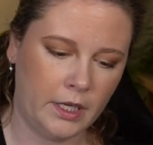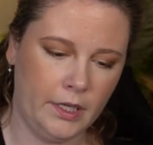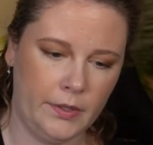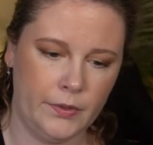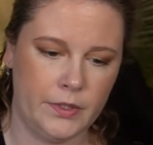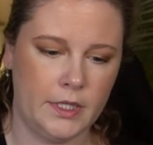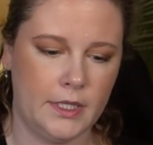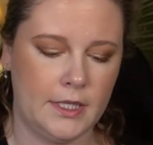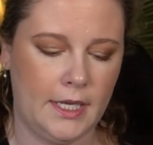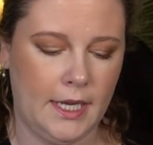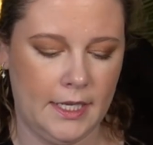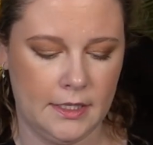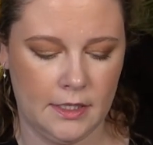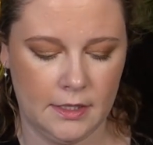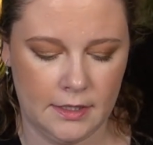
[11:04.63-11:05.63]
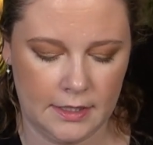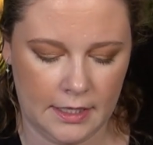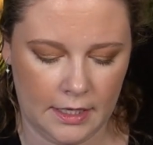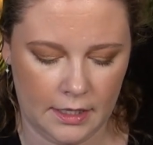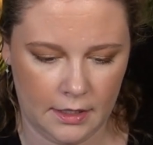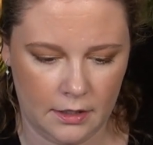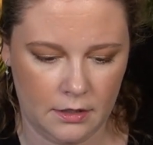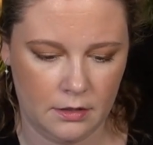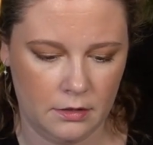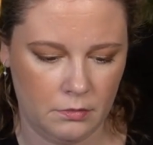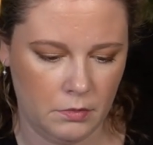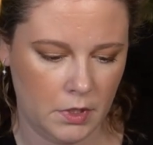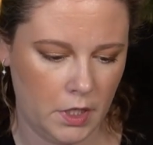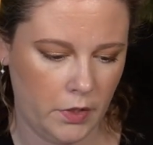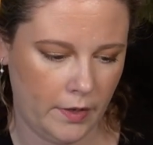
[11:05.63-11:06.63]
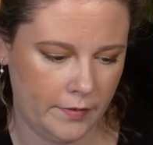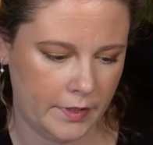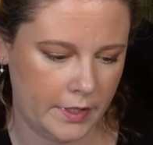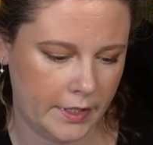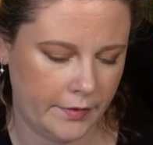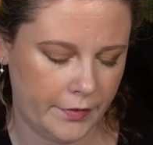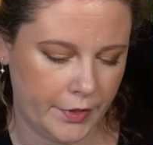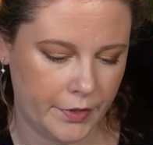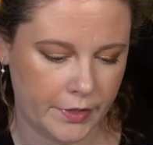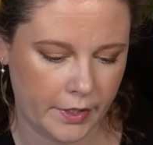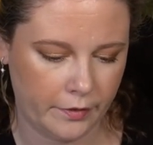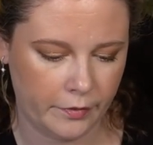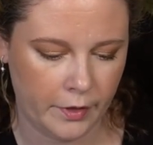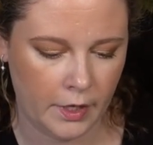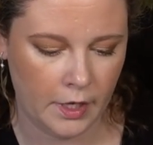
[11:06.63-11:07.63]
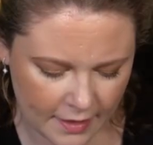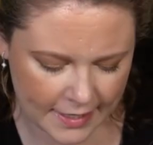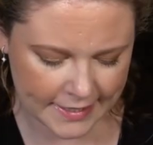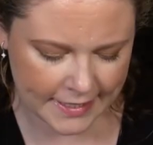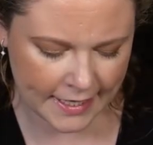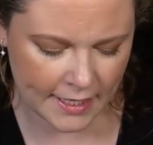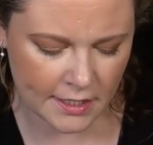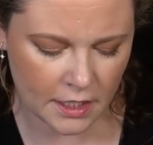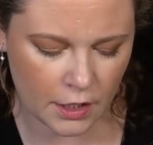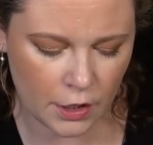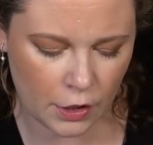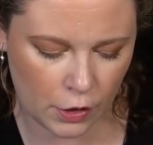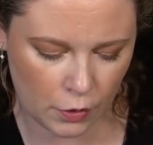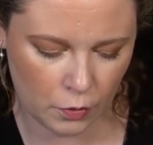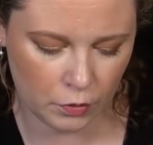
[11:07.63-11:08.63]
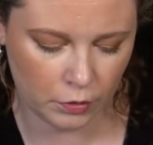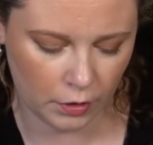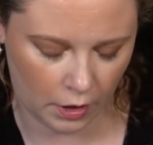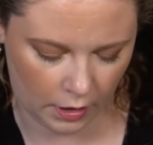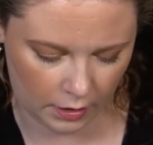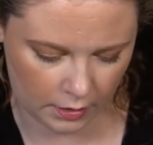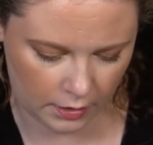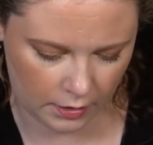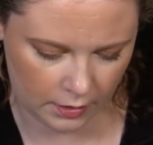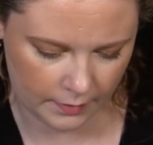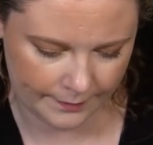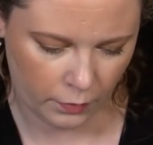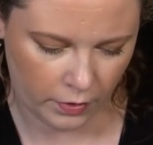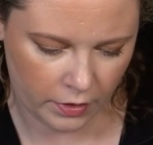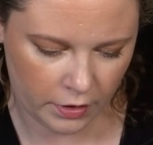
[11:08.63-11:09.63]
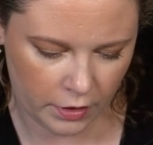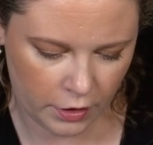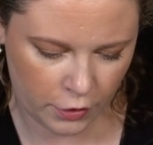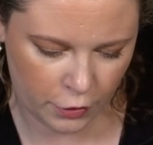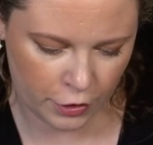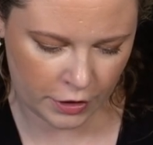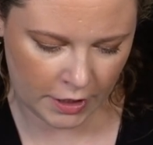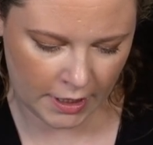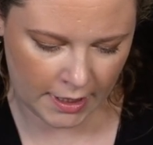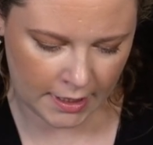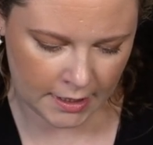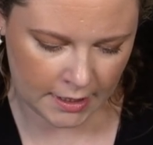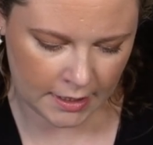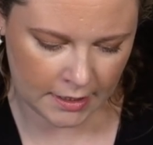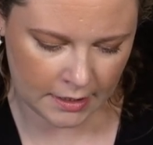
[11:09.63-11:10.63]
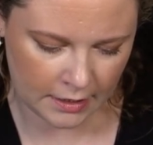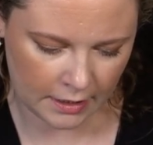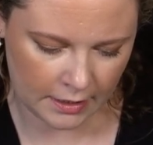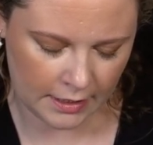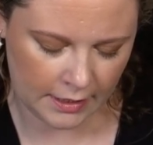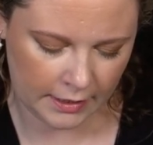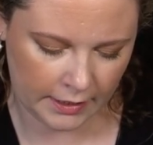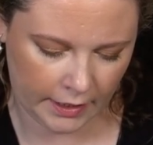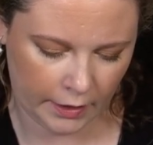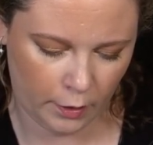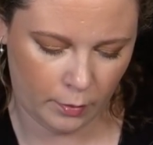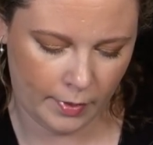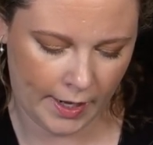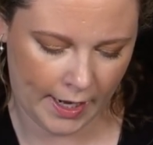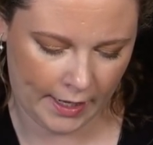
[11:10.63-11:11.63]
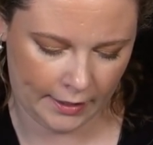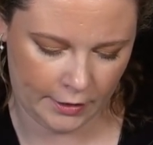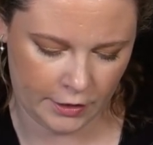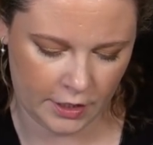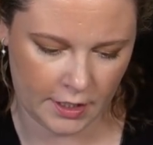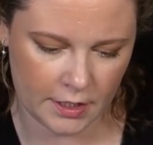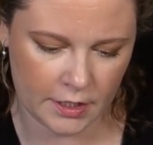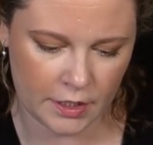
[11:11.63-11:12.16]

Kosas has to say. What do you have to say for yourself? They say it's a new look with new shades and sunny yellow packaging.